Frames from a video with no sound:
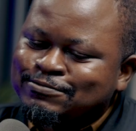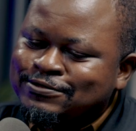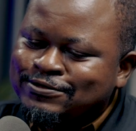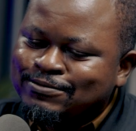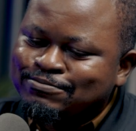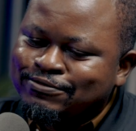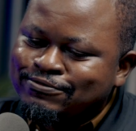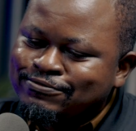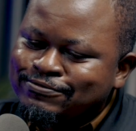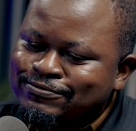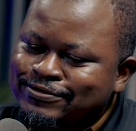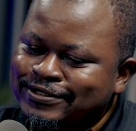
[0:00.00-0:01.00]
be
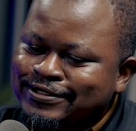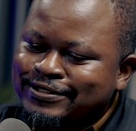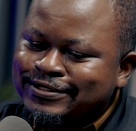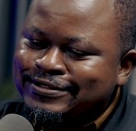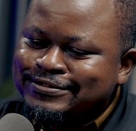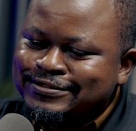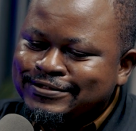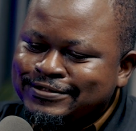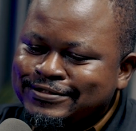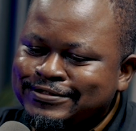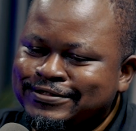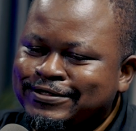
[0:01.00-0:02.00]
simple,
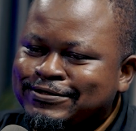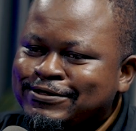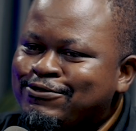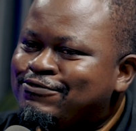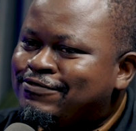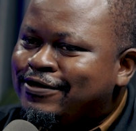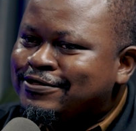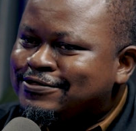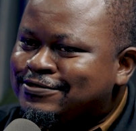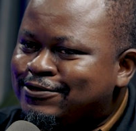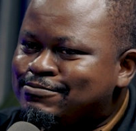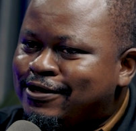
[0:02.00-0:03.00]
easy, no
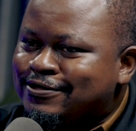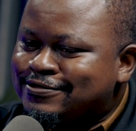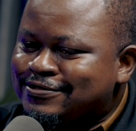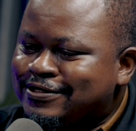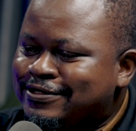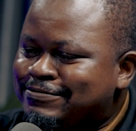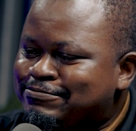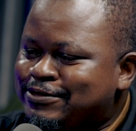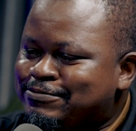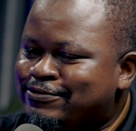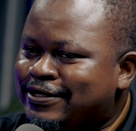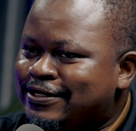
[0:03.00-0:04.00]
fuss, no muss, and
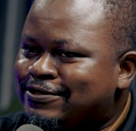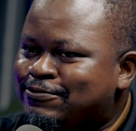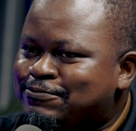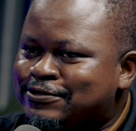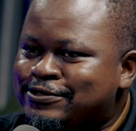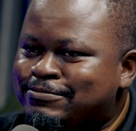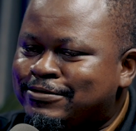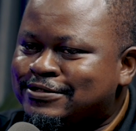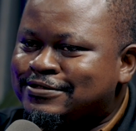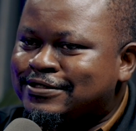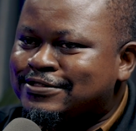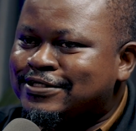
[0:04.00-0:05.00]
people get on with their
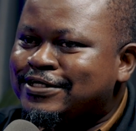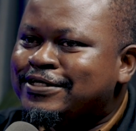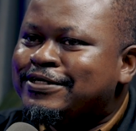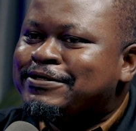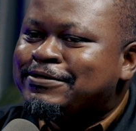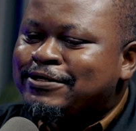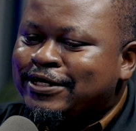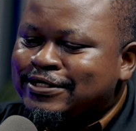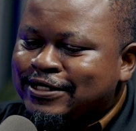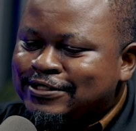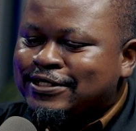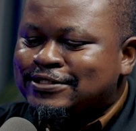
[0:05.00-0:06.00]
business. It
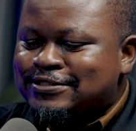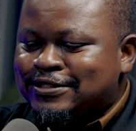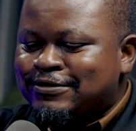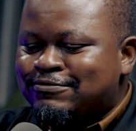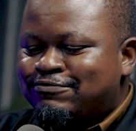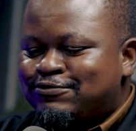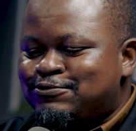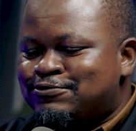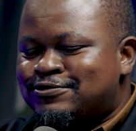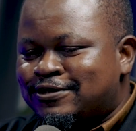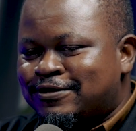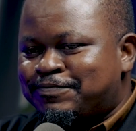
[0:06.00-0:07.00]
is the
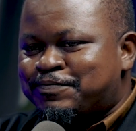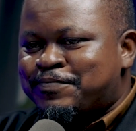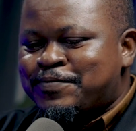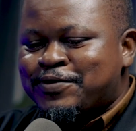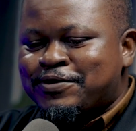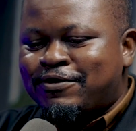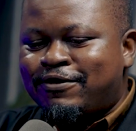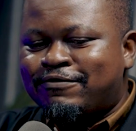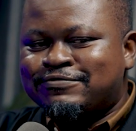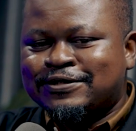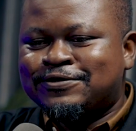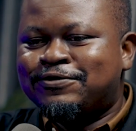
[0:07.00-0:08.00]
infusion of
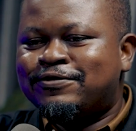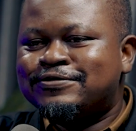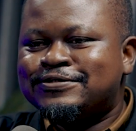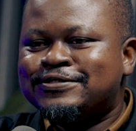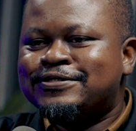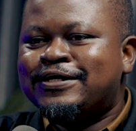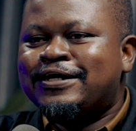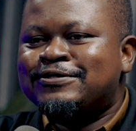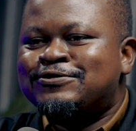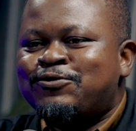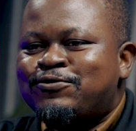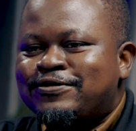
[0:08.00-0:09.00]
technology
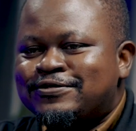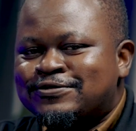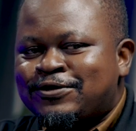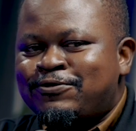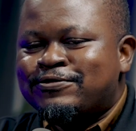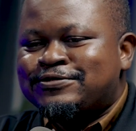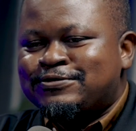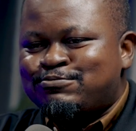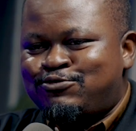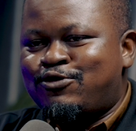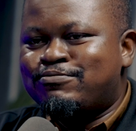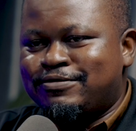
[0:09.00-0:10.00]
and toilets causing
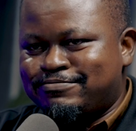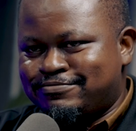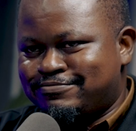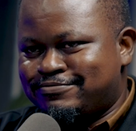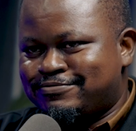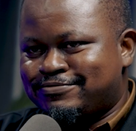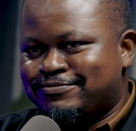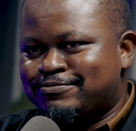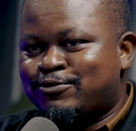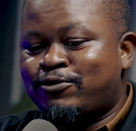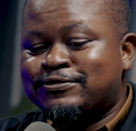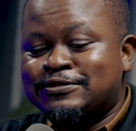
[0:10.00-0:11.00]

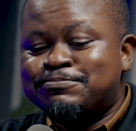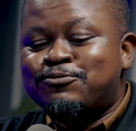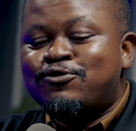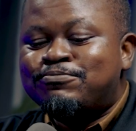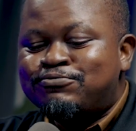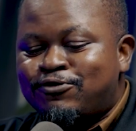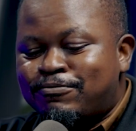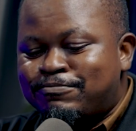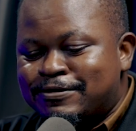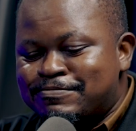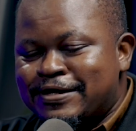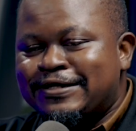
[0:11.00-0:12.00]
more
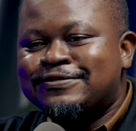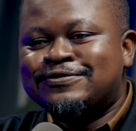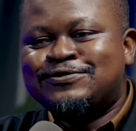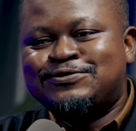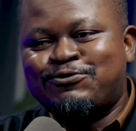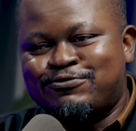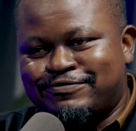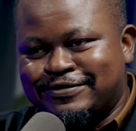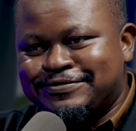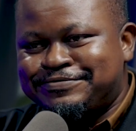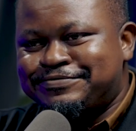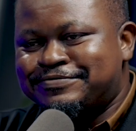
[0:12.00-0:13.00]
problem than it is solving.